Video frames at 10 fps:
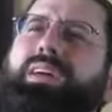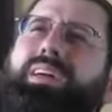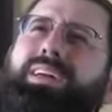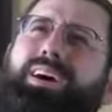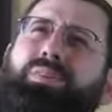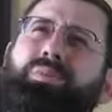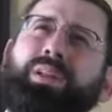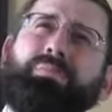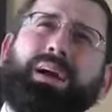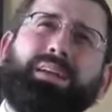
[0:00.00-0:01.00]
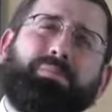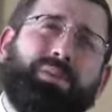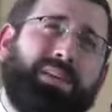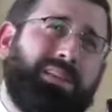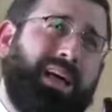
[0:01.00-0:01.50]
you know, what am I going to
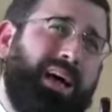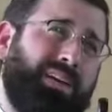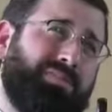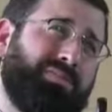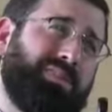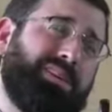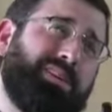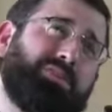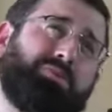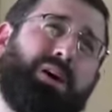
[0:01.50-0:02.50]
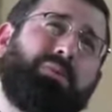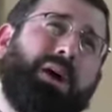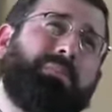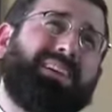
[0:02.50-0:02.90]
be in life? Do I, am I